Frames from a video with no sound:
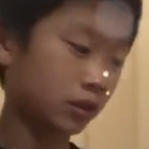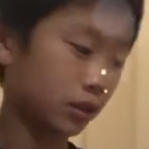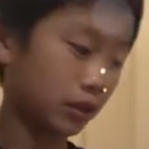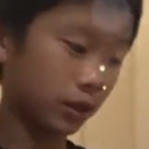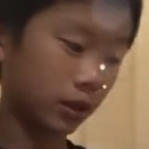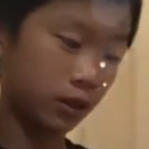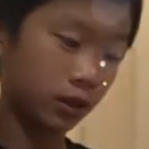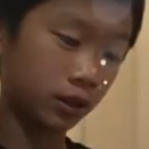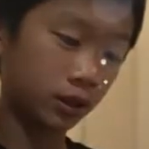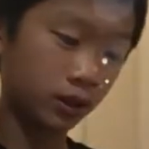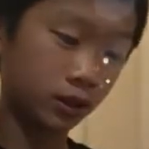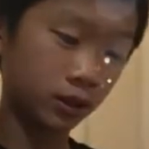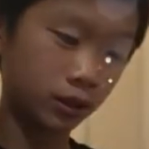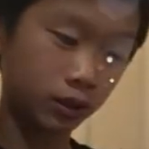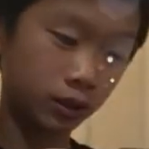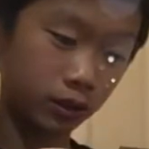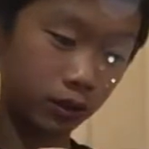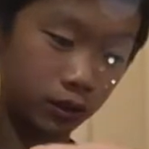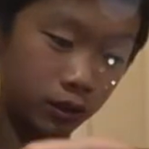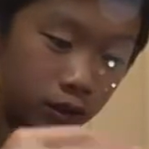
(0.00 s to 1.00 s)
And
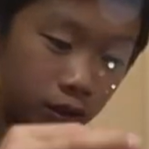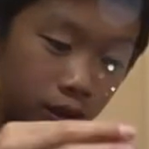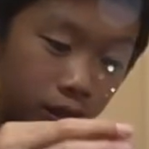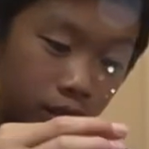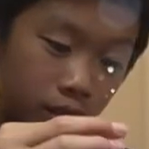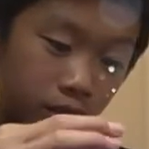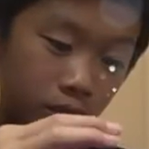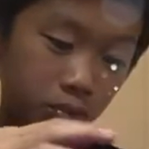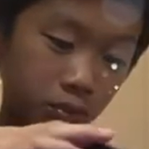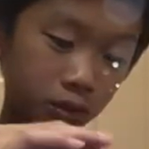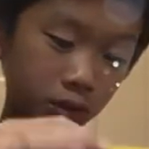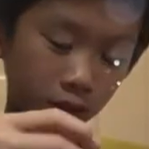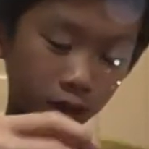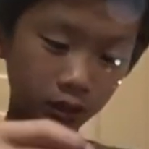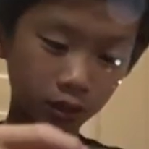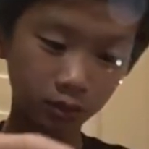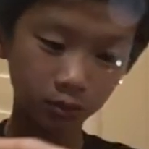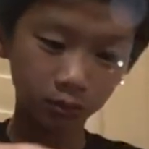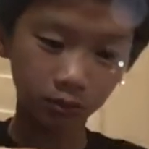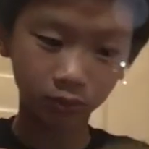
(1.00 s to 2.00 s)
next we got
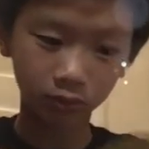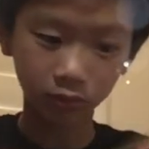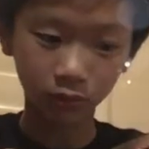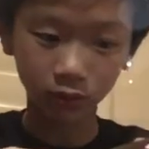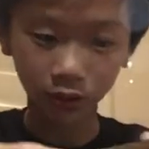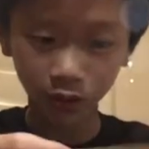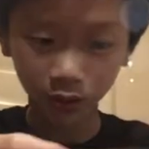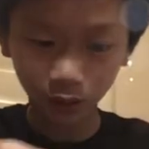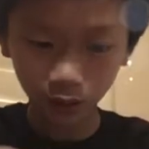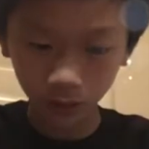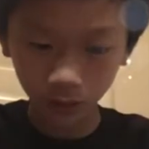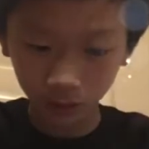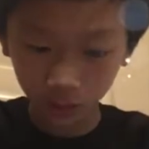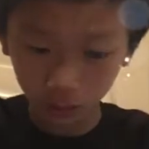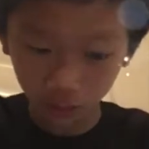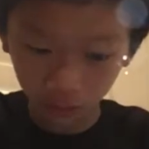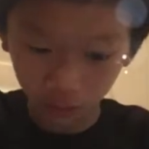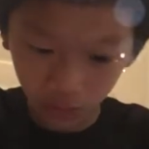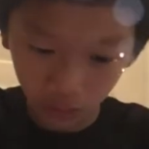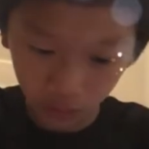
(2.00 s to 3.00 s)
some Teak
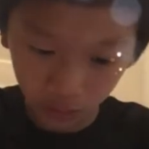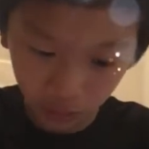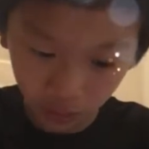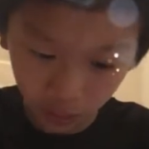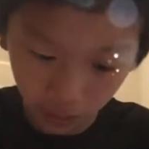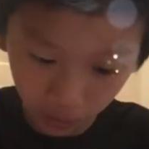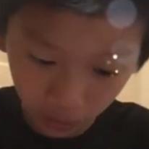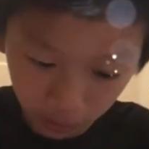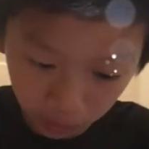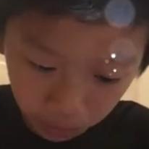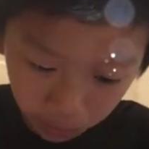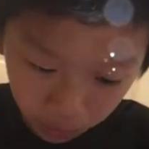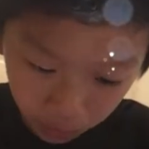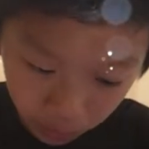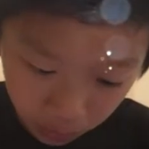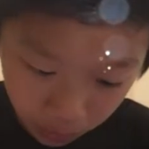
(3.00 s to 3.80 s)
Tuning tape.